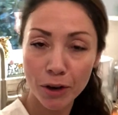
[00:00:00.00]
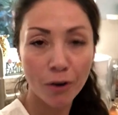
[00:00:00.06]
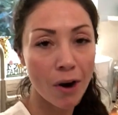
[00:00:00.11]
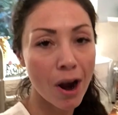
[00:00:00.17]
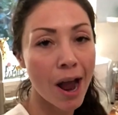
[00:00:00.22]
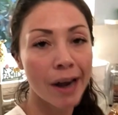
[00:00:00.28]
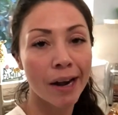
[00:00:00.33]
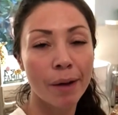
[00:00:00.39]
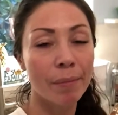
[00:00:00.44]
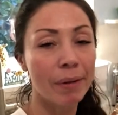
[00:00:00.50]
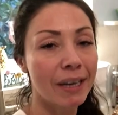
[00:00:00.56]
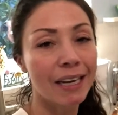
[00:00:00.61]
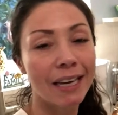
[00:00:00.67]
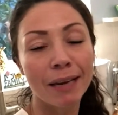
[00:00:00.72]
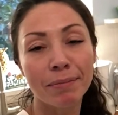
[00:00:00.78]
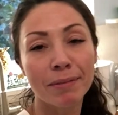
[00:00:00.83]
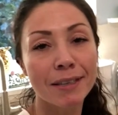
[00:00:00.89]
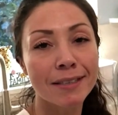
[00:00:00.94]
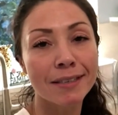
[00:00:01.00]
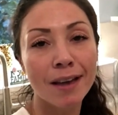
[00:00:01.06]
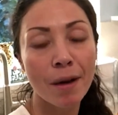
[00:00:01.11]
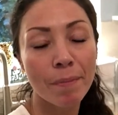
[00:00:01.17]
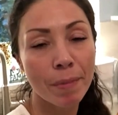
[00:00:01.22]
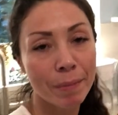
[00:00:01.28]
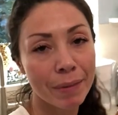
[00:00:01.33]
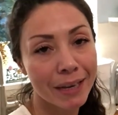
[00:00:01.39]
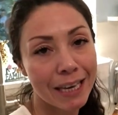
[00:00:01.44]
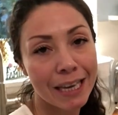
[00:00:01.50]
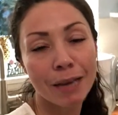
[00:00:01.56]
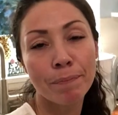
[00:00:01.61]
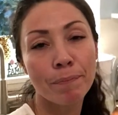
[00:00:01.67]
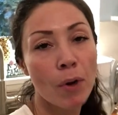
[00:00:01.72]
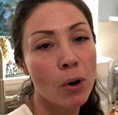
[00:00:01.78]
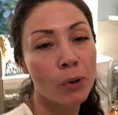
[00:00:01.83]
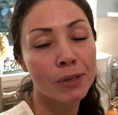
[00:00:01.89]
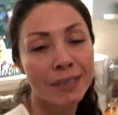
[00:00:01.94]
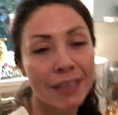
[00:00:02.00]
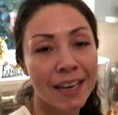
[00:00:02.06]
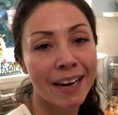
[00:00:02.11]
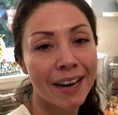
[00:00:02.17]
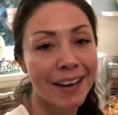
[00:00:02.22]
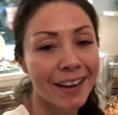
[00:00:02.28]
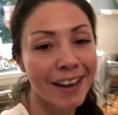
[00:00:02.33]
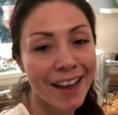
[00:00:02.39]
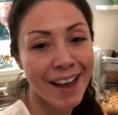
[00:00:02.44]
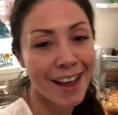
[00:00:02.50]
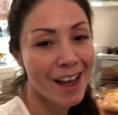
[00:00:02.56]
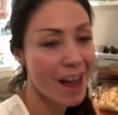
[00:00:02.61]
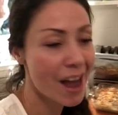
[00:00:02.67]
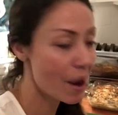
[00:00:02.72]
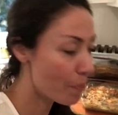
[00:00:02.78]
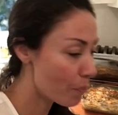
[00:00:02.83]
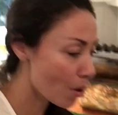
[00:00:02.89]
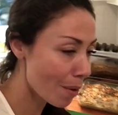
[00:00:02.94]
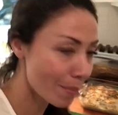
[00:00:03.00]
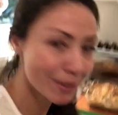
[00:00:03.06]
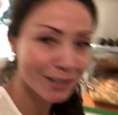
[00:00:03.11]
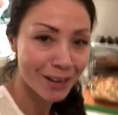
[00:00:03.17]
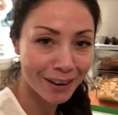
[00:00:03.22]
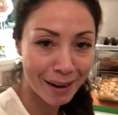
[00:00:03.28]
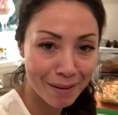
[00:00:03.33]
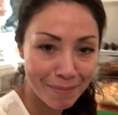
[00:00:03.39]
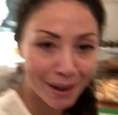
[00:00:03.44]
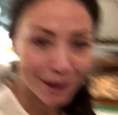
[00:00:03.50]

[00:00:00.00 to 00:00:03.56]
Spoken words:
grind. I'm gonna keep this up. I'm gonna keep posting and I promise I'll get